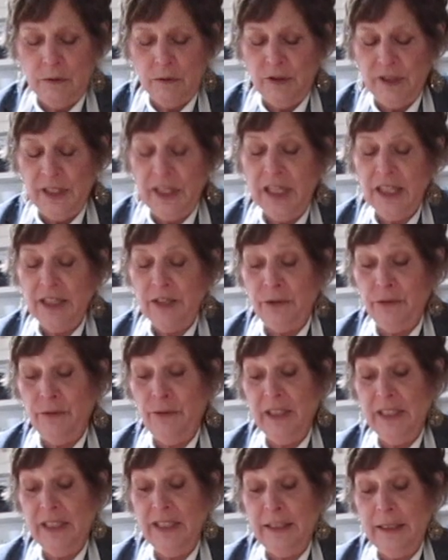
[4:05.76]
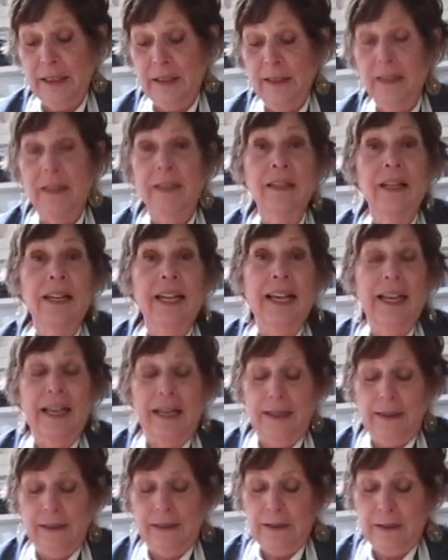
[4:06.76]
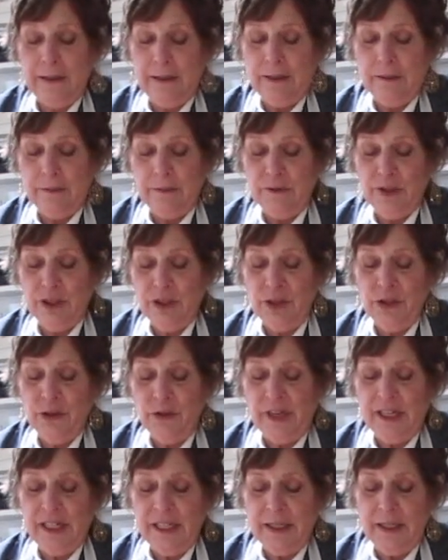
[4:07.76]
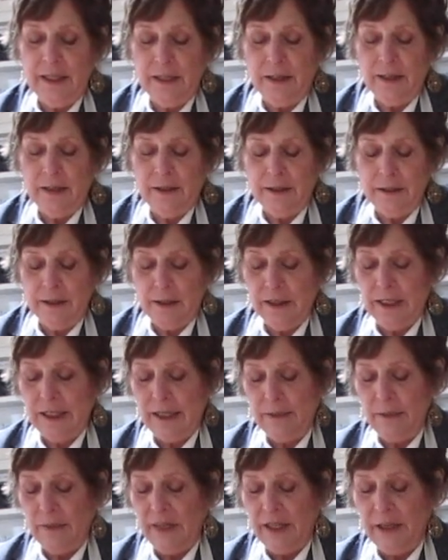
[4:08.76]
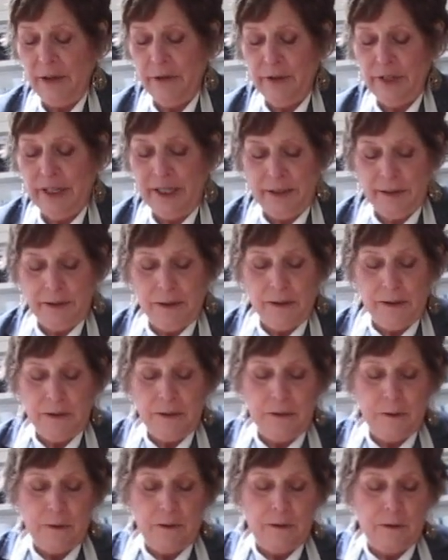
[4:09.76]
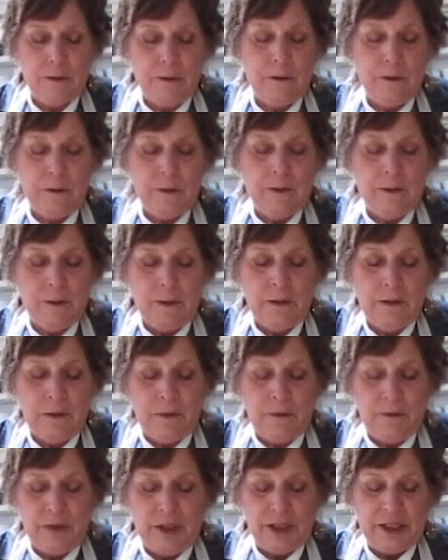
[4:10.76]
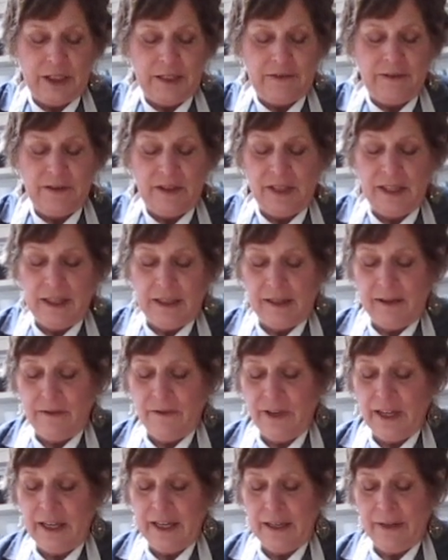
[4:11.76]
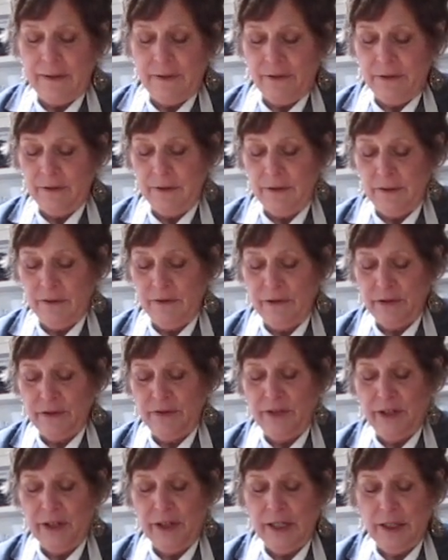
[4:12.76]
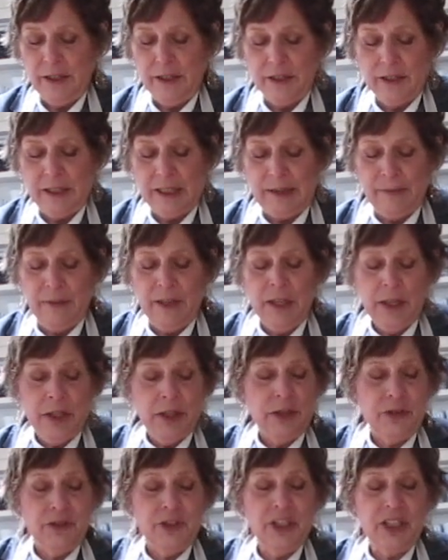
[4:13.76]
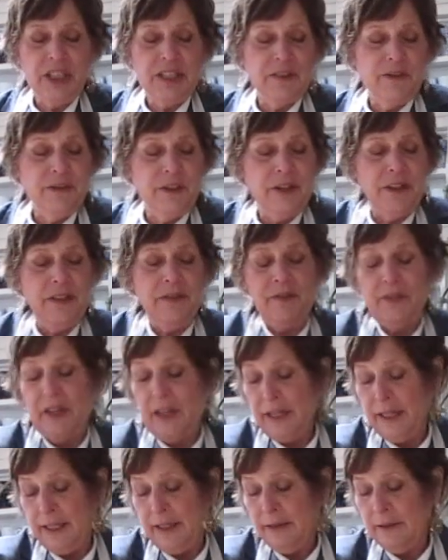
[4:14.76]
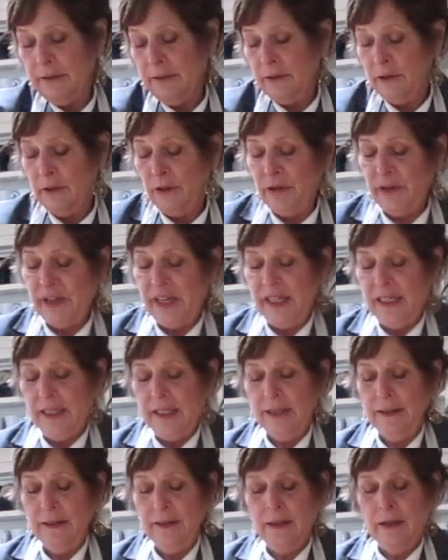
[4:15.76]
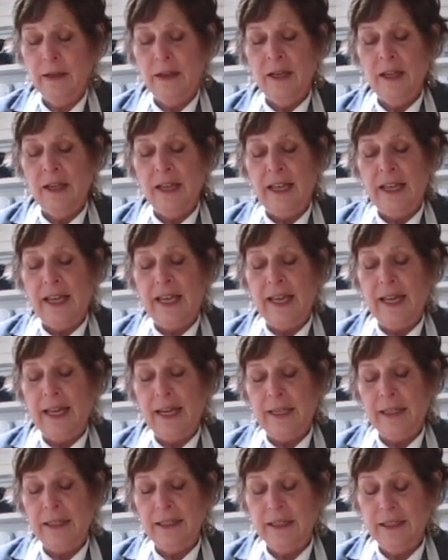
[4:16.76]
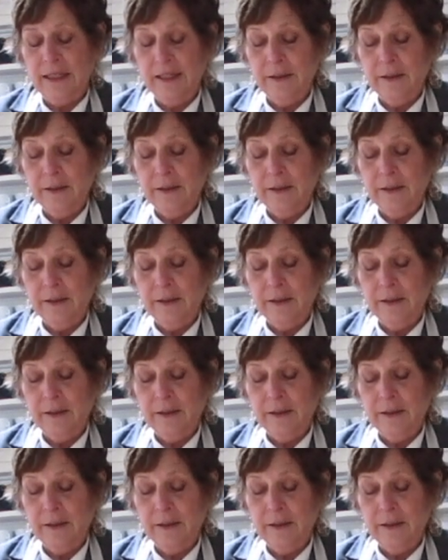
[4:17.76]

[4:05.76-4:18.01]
nut, really, and just grating it on a little nutmeg grater, which I think I've had for a very long time. So just a very fine grating, and